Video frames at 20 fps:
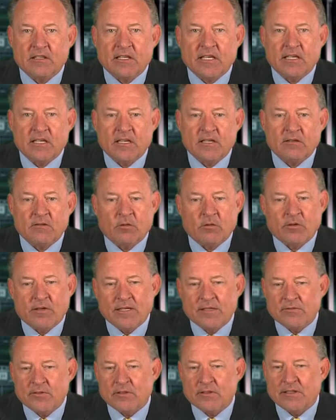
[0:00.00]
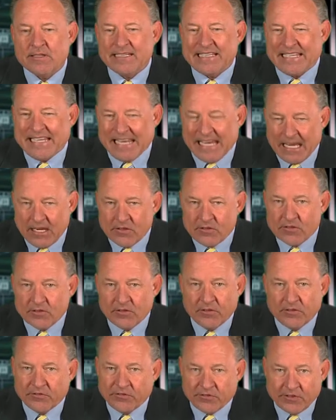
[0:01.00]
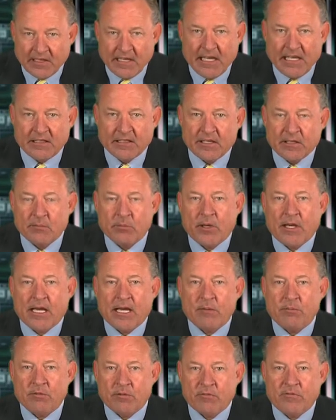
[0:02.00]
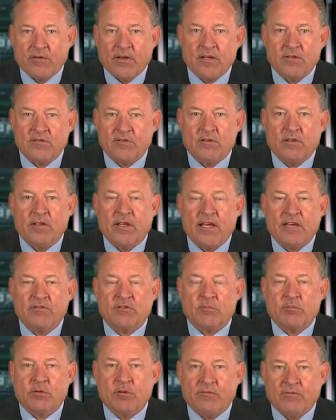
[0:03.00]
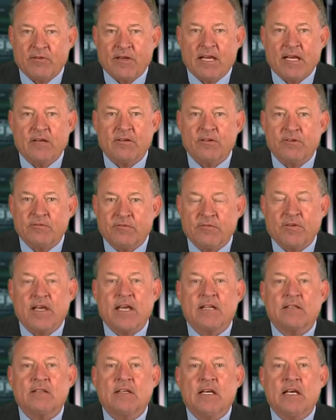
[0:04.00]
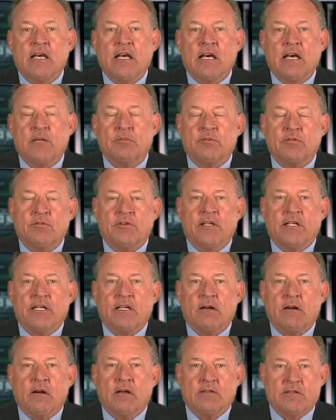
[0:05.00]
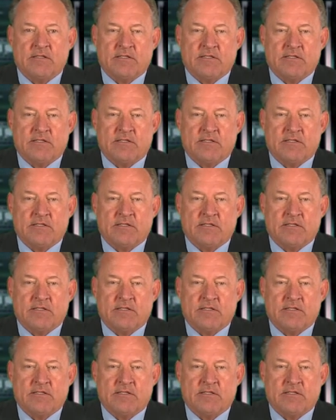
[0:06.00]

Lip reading: cleaning or even occasional scaling by a professional has a profound effect on preventing heart